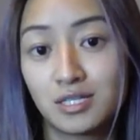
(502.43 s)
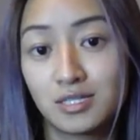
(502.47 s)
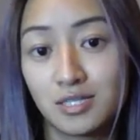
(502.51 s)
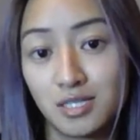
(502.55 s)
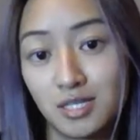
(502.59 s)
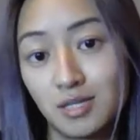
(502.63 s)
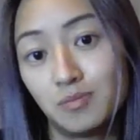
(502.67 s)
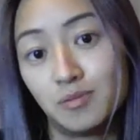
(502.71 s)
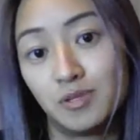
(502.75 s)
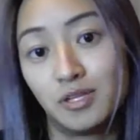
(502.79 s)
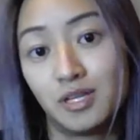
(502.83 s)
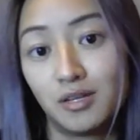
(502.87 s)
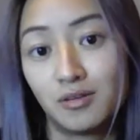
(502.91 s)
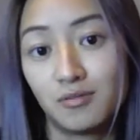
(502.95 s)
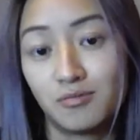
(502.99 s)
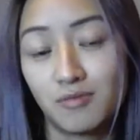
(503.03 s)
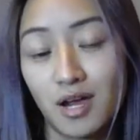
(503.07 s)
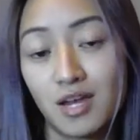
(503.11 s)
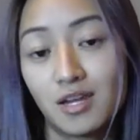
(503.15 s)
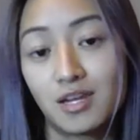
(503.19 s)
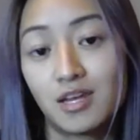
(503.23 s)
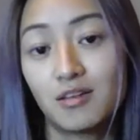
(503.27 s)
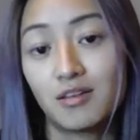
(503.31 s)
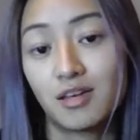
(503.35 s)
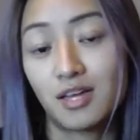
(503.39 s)
deeply
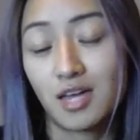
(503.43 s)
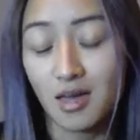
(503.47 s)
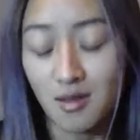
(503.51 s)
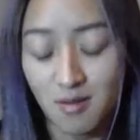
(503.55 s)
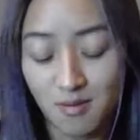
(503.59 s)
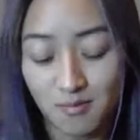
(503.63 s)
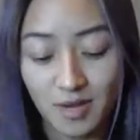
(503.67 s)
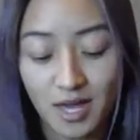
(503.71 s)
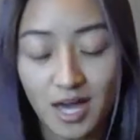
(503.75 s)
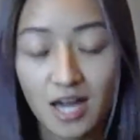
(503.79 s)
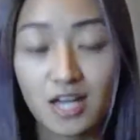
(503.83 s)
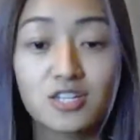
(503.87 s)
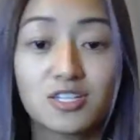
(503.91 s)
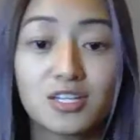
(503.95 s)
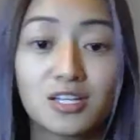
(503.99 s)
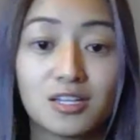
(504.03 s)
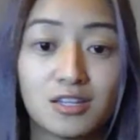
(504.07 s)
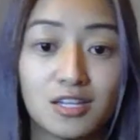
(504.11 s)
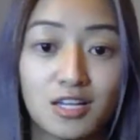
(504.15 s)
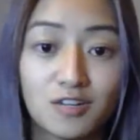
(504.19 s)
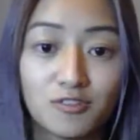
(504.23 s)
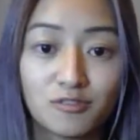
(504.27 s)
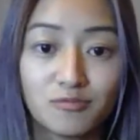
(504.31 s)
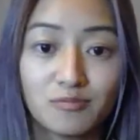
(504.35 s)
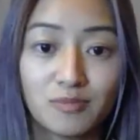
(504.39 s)
right now? Like, am I actually in
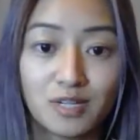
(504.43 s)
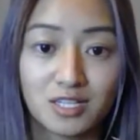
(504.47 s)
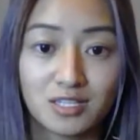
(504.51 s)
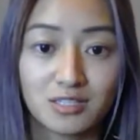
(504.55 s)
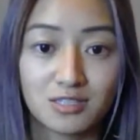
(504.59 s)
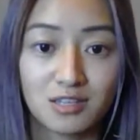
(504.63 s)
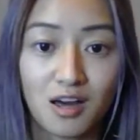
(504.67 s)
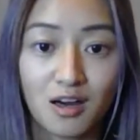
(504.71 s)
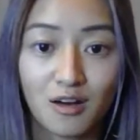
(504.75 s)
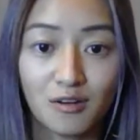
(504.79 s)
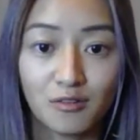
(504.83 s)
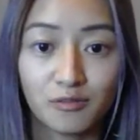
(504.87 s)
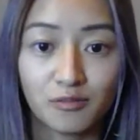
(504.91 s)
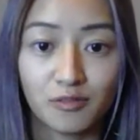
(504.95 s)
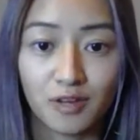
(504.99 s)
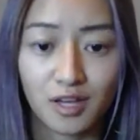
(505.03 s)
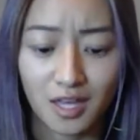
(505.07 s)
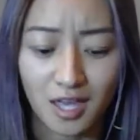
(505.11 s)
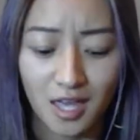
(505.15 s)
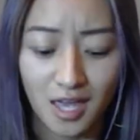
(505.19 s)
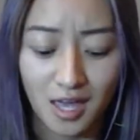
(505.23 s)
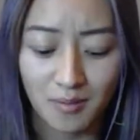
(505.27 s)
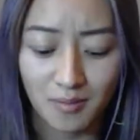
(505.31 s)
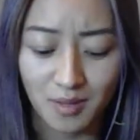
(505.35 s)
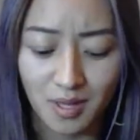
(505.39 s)
love with myself?
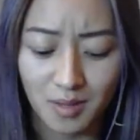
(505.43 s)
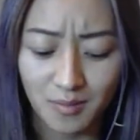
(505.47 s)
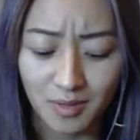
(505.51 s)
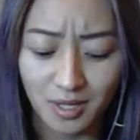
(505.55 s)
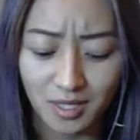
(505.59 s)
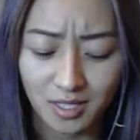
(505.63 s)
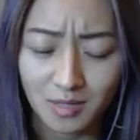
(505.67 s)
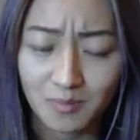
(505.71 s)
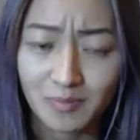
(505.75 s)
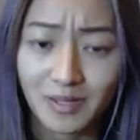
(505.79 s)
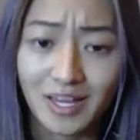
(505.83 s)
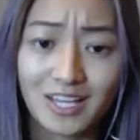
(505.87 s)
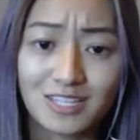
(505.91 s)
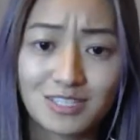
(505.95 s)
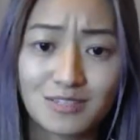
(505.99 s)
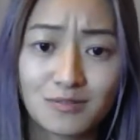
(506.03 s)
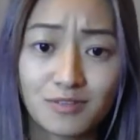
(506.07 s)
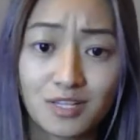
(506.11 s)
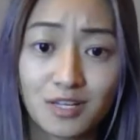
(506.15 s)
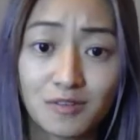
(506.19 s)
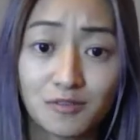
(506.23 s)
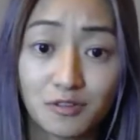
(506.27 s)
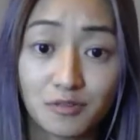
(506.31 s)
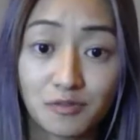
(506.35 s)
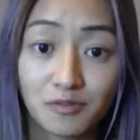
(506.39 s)
Am, am I in a place of
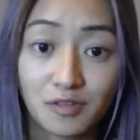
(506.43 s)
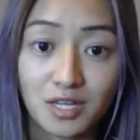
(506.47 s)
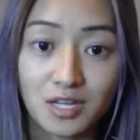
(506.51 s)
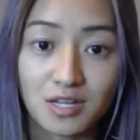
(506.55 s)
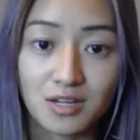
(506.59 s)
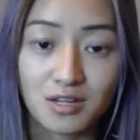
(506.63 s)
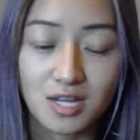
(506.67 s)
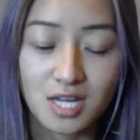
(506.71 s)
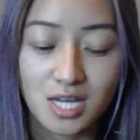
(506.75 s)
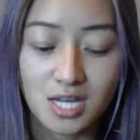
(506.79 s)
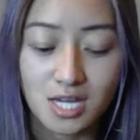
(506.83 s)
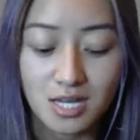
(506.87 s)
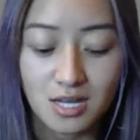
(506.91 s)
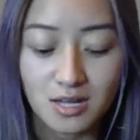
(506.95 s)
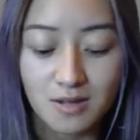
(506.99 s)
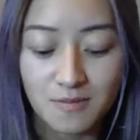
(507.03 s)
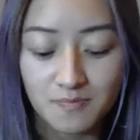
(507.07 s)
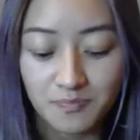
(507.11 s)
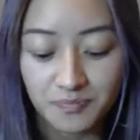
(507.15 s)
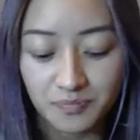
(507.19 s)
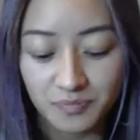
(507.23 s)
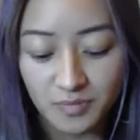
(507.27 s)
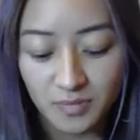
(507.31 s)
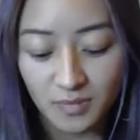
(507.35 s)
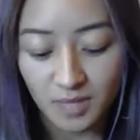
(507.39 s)
love or fear?
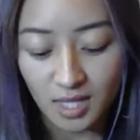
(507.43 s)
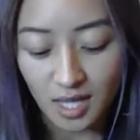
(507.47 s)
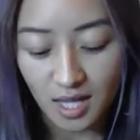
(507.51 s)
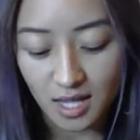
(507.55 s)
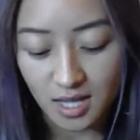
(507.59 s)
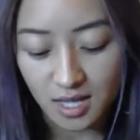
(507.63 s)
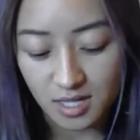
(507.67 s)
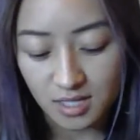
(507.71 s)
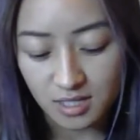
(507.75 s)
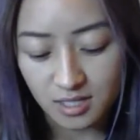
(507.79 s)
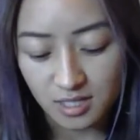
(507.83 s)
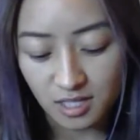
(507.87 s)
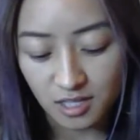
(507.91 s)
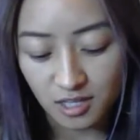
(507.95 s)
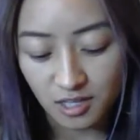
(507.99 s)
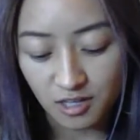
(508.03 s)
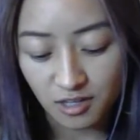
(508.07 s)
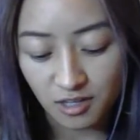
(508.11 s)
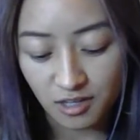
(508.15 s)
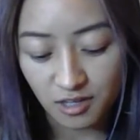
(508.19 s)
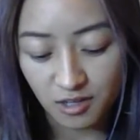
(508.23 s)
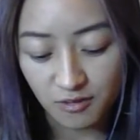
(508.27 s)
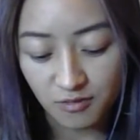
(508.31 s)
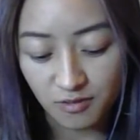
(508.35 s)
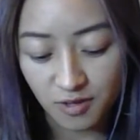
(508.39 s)
And
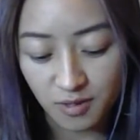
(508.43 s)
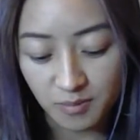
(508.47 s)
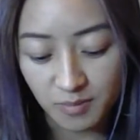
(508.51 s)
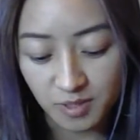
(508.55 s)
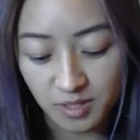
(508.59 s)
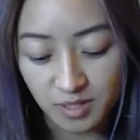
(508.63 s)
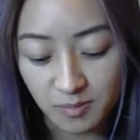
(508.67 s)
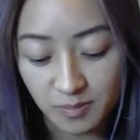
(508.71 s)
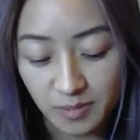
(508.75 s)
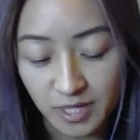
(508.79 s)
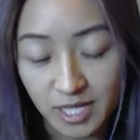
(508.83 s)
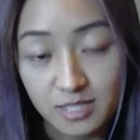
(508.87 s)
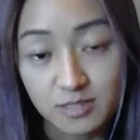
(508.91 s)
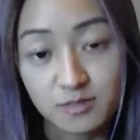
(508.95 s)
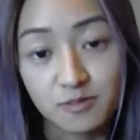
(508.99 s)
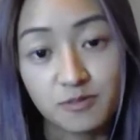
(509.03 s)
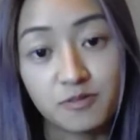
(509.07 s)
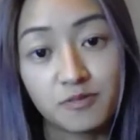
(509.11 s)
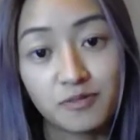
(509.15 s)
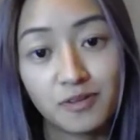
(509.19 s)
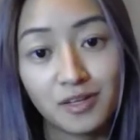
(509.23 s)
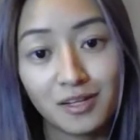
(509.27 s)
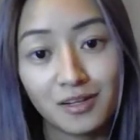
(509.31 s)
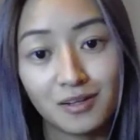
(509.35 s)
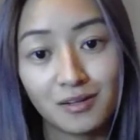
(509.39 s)
if I'm in a place of
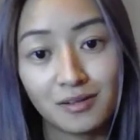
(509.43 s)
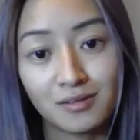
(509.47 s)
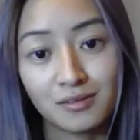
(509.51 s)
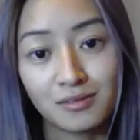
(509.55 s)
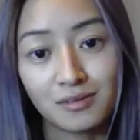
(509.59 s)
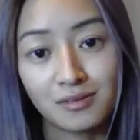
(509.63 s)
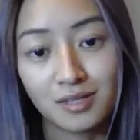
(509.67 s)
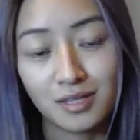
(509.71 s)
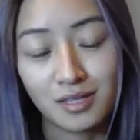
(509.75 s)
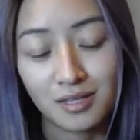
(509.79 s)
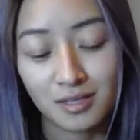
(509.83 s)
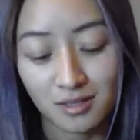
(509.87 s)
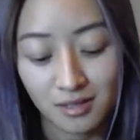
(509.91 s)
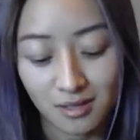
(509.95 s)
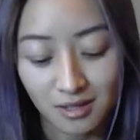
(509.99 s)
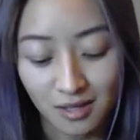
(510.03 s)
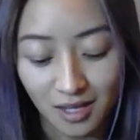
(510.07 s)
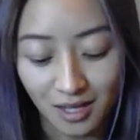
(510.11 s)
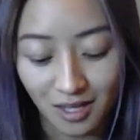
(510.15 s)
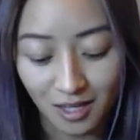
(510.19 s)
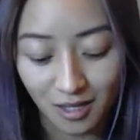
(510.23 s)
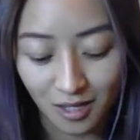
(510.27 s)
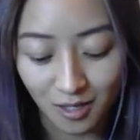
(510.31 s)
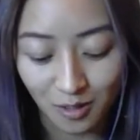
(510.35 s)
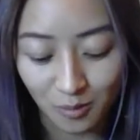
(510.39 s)
fear, then
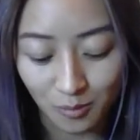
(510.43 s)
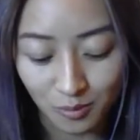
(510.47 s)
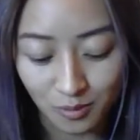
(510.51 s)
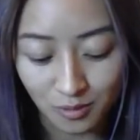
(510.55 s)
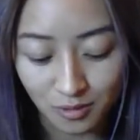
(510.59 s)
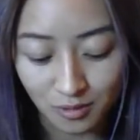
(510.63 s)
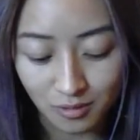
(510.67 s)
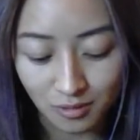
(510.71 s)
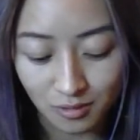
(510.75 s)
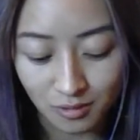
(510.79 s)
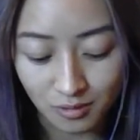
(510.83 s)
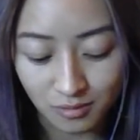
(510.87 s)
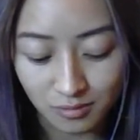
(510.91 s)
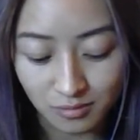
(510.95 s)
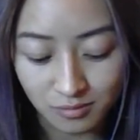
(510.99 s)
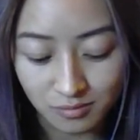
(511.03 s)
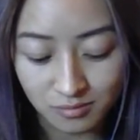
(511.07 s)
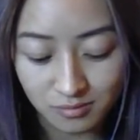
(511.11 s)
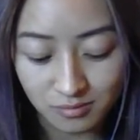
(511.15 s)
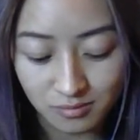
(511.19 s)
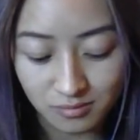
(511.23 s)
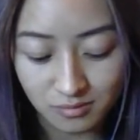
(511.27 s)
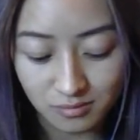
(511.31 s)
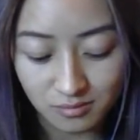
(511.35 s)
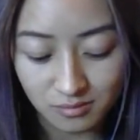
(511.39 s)
I will
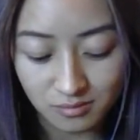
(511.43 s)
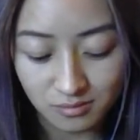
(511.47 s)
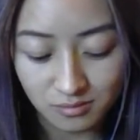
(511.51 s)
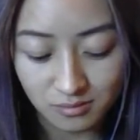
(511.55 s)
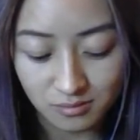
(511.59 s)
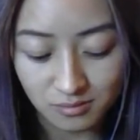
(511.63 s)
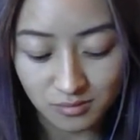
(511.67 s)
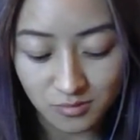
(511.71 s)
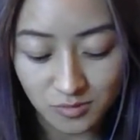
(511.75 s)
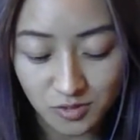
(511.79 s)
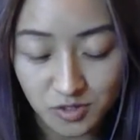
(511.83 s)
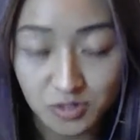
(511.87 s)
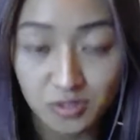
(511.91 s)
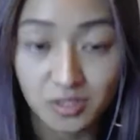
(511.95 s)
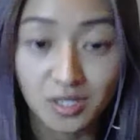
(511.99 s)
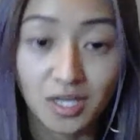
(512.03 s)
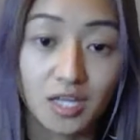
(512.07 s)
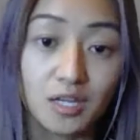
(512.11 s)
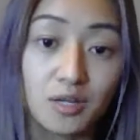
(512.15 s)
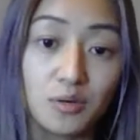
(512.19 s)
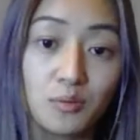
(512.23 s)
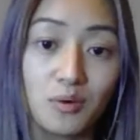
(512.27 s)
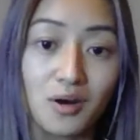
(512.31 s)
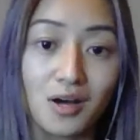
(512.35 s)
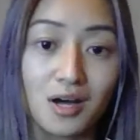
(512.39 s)
do the
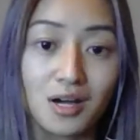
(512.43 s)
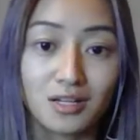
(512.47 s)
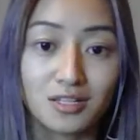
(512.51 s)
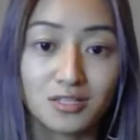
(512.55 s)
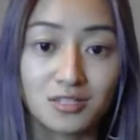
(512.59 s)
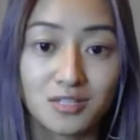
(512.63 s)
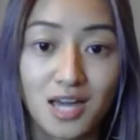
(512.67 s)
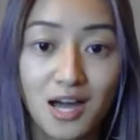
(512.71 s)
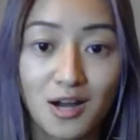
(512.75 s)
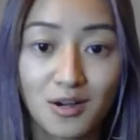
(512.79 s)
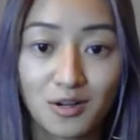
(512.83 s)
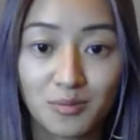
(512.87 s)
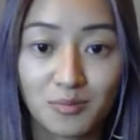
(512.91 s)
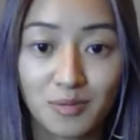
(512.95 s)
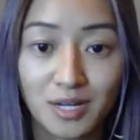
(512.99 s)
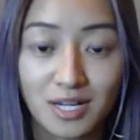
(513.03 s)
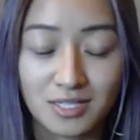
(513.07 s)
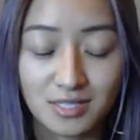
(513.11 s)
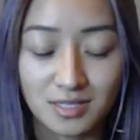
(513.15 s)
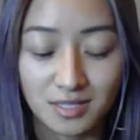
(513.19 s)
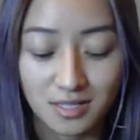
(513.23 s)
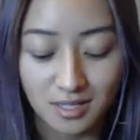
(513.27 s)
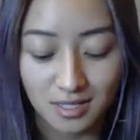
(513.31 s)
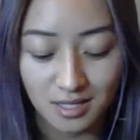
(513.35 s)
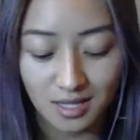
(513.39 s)
inner work to
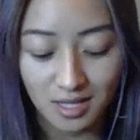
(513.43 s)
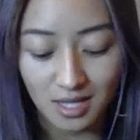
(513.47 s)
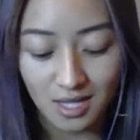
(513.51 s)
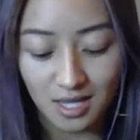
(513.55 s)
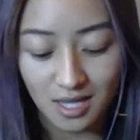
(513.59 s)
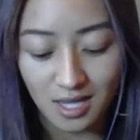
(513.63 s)
alchemize it.